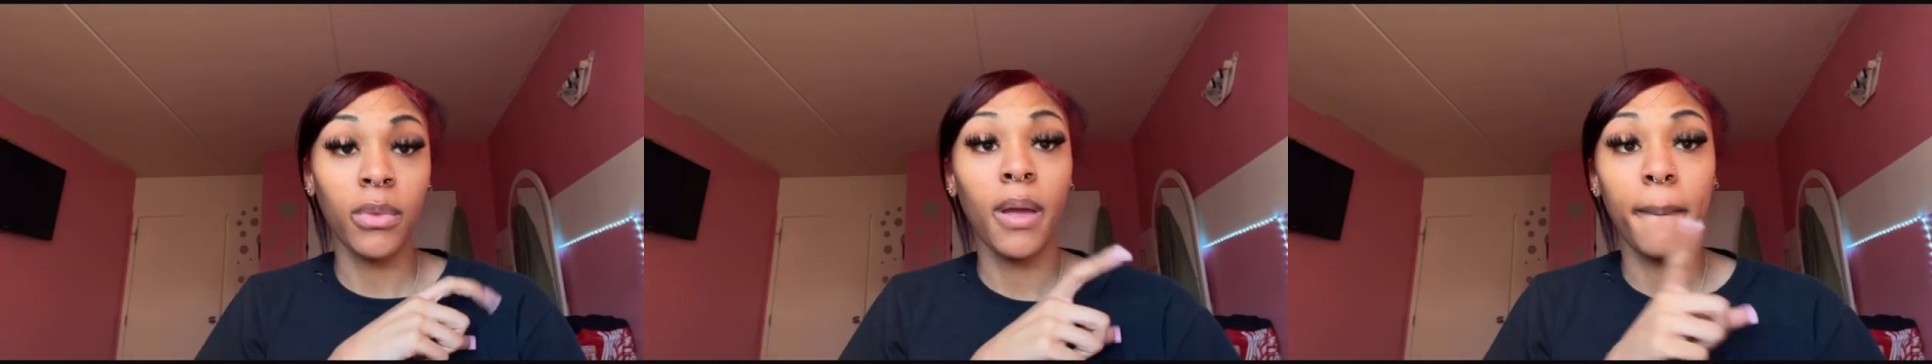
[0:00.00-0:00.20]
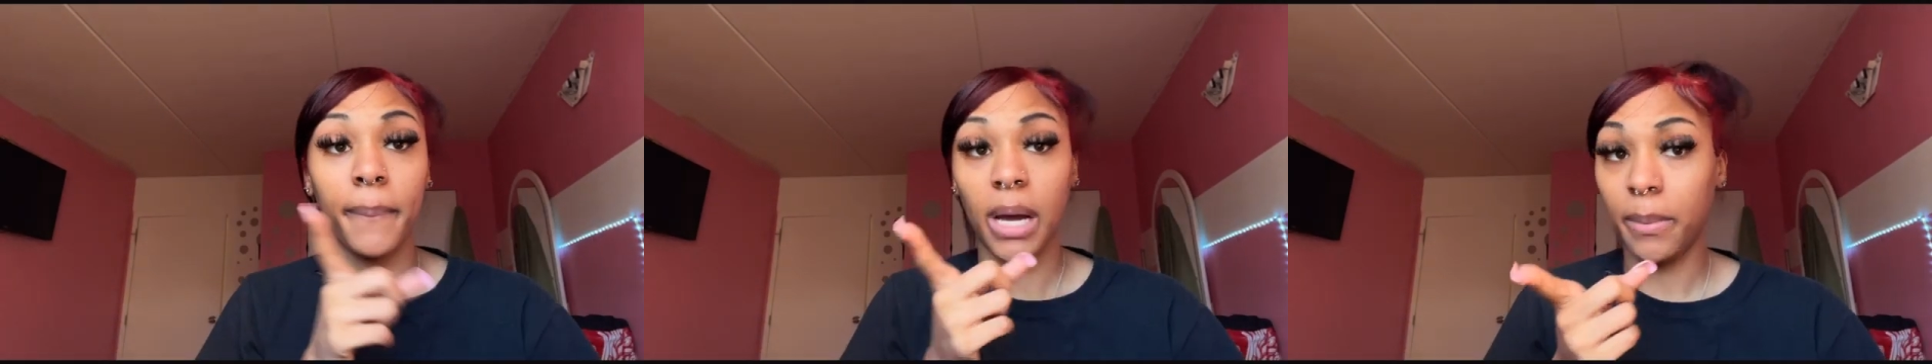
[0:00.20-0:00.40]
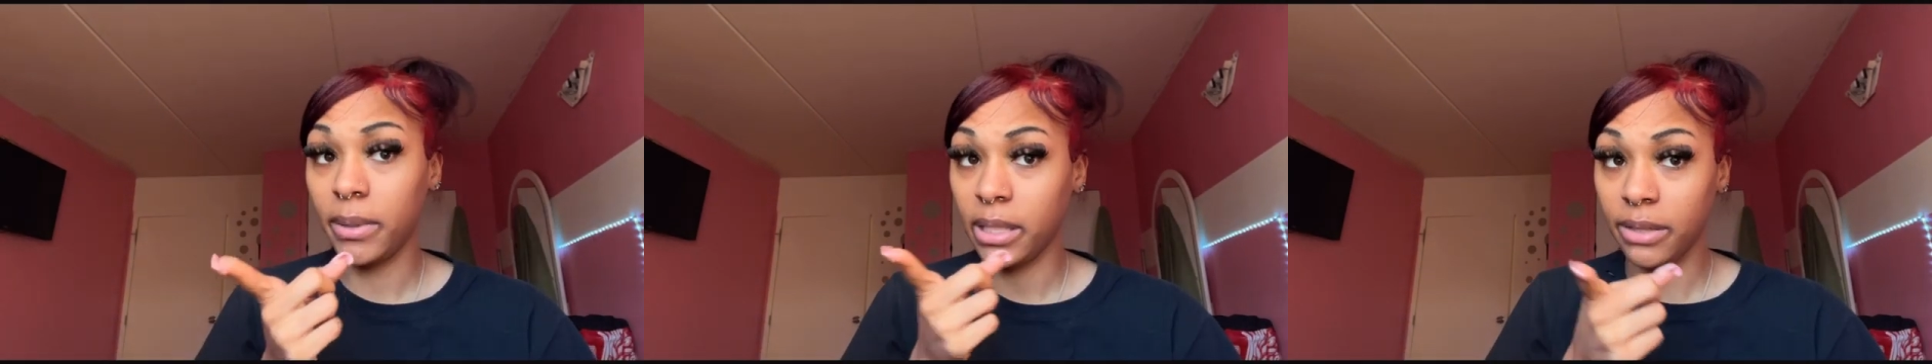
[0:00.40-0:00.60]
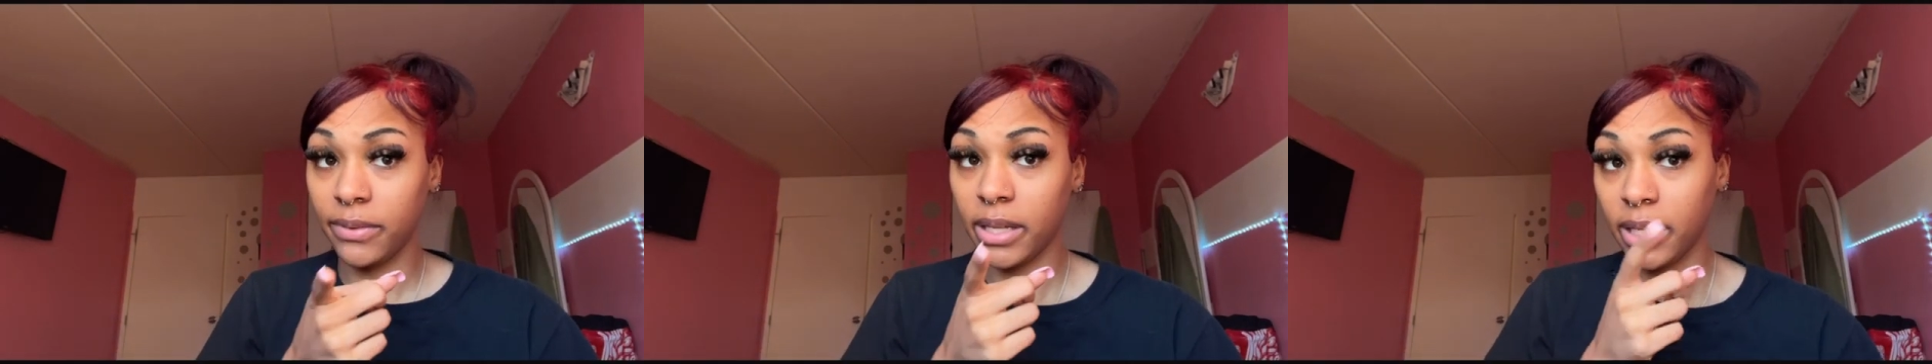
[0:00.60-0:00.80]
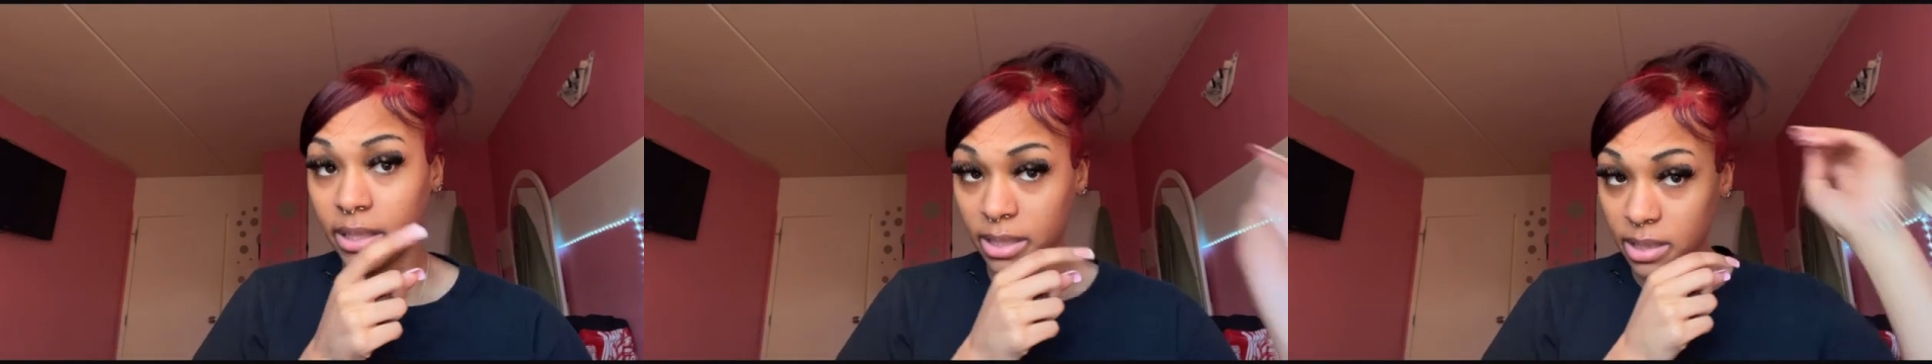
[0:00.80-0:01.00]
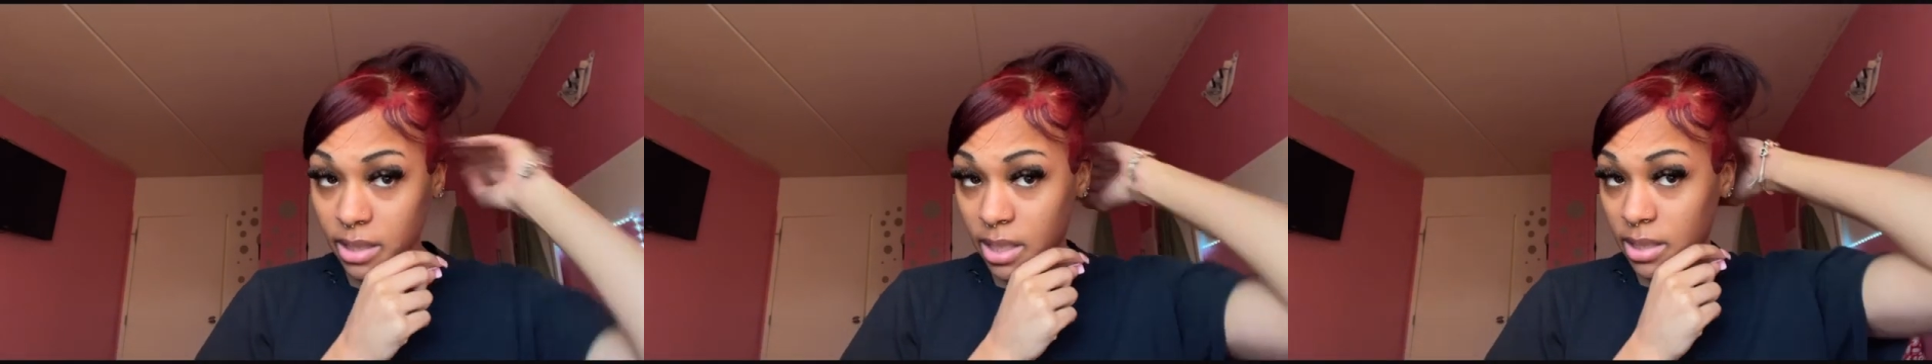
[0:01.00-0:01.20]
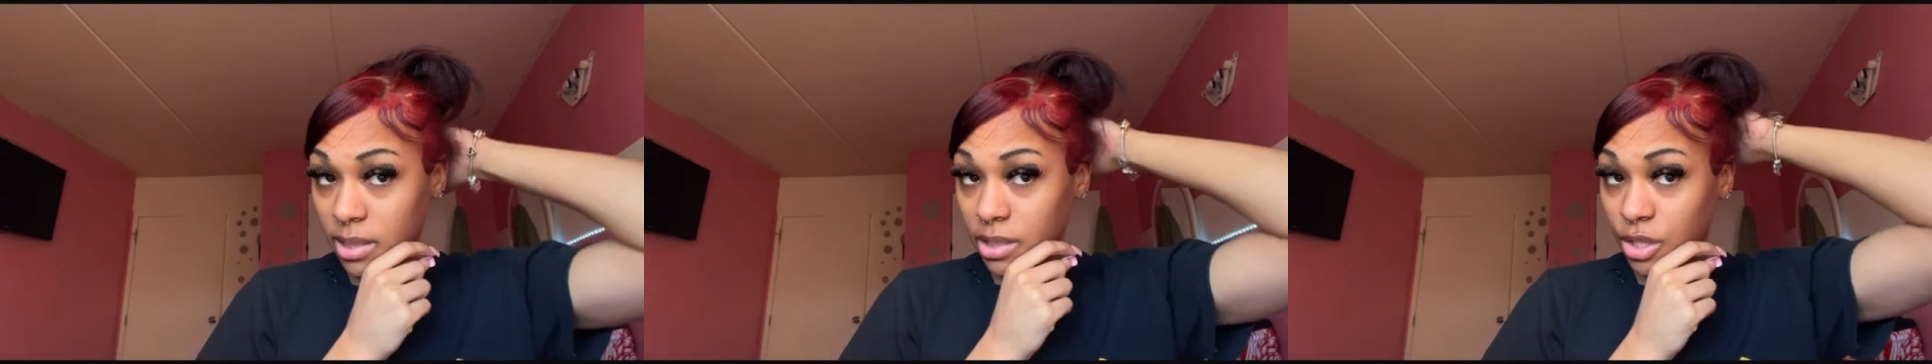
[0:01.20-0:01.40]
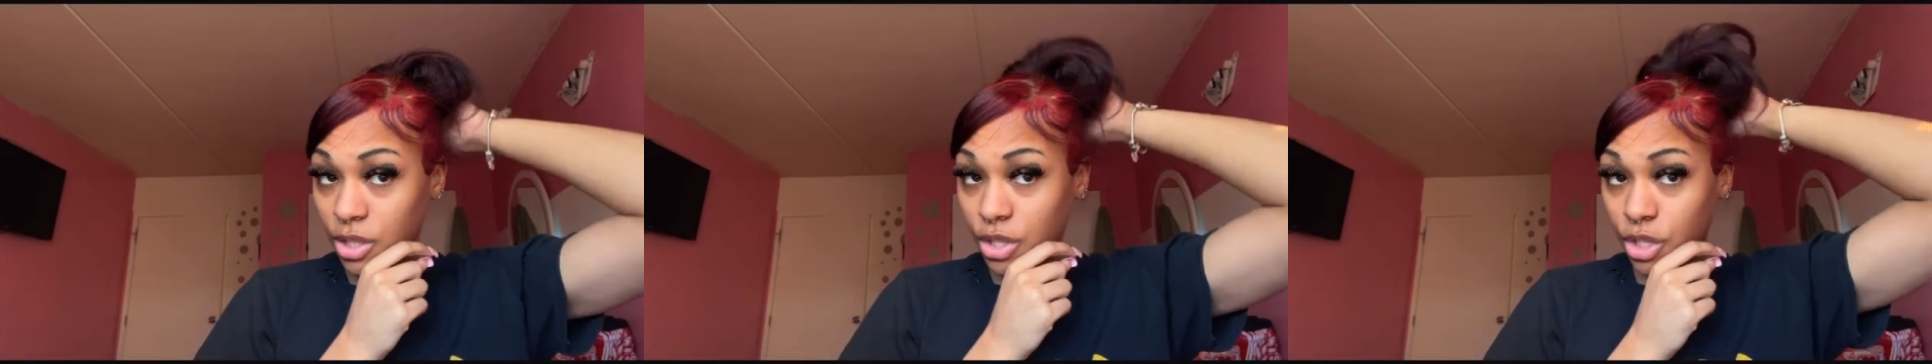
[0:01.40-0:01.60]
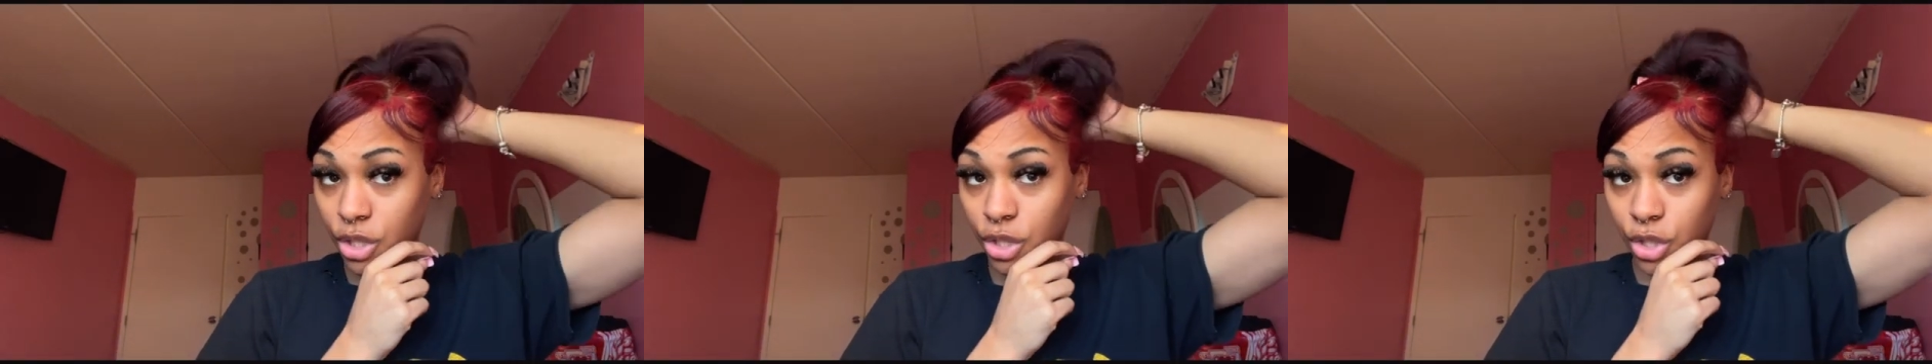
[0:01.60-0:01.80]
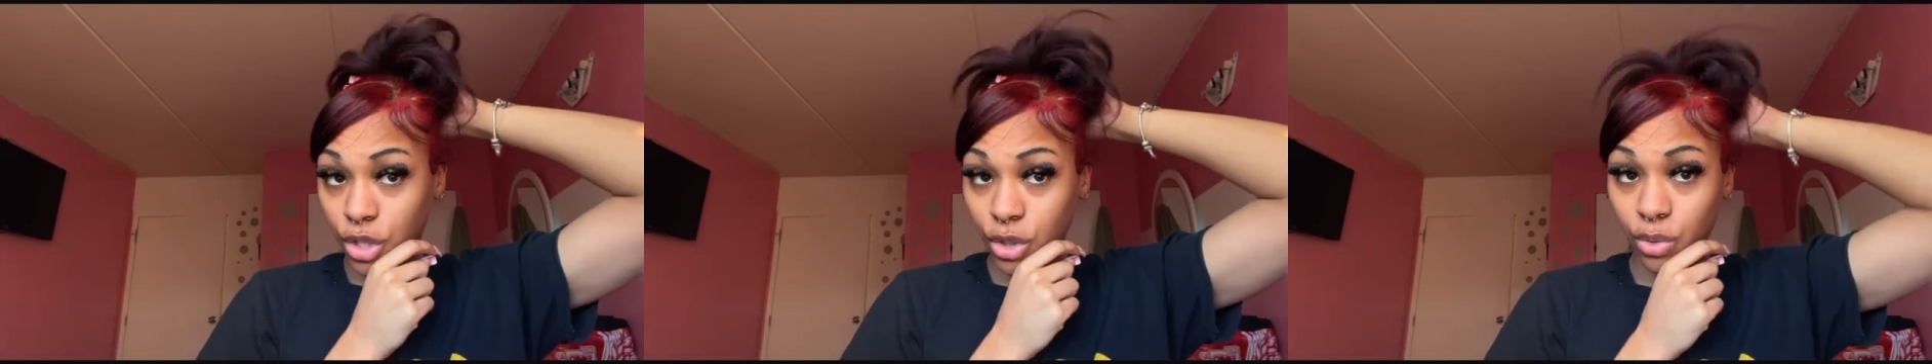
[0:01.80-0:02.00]
but I'm gonna leave it like this because it's just
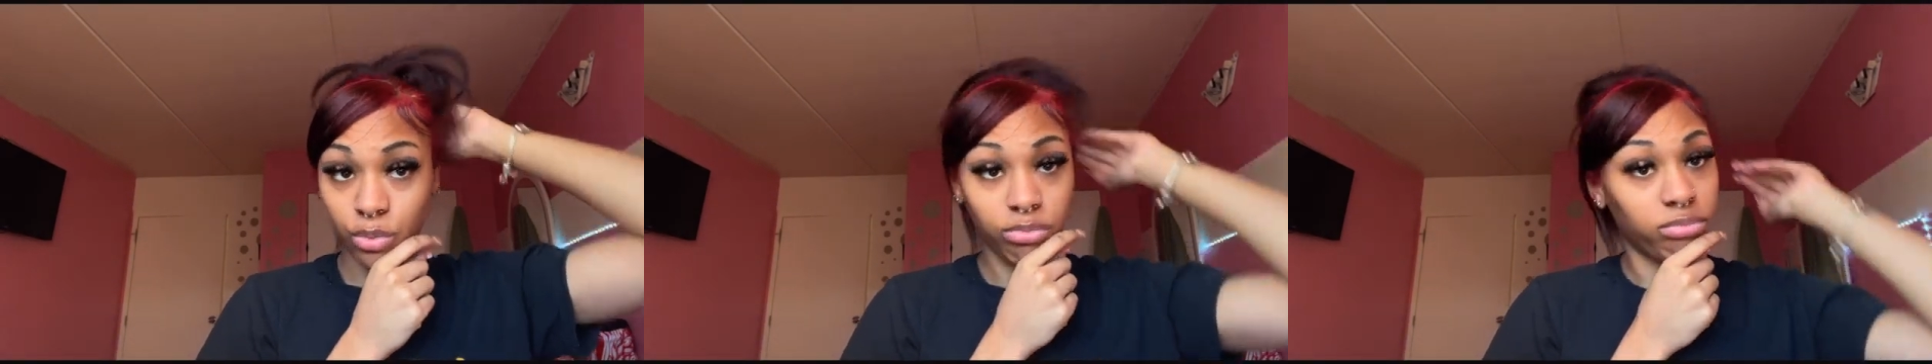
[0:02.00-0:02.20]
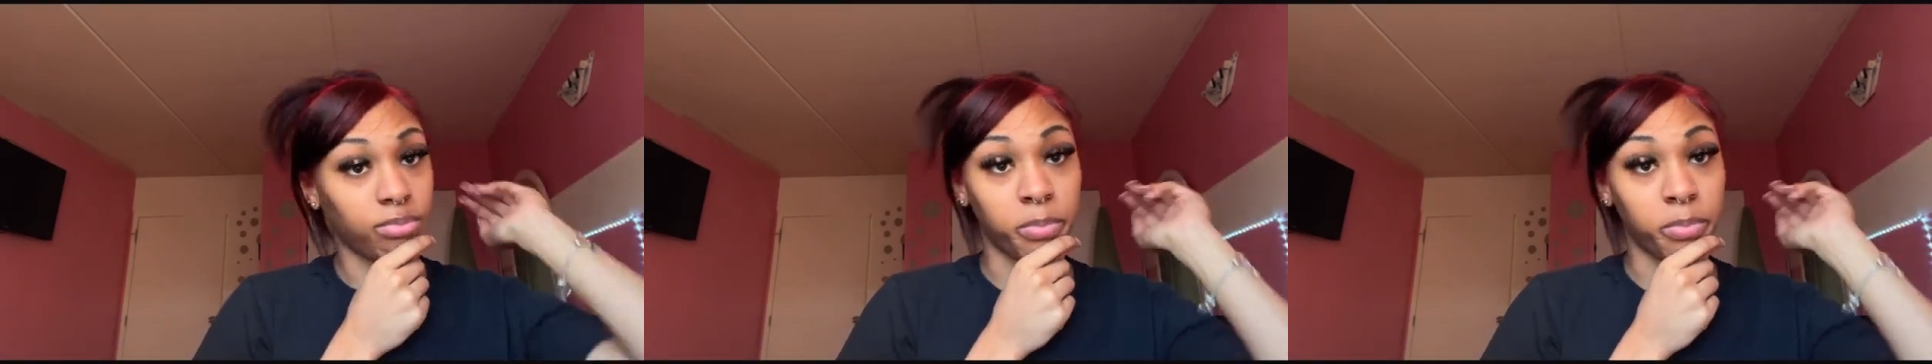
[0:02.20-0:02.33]
cute.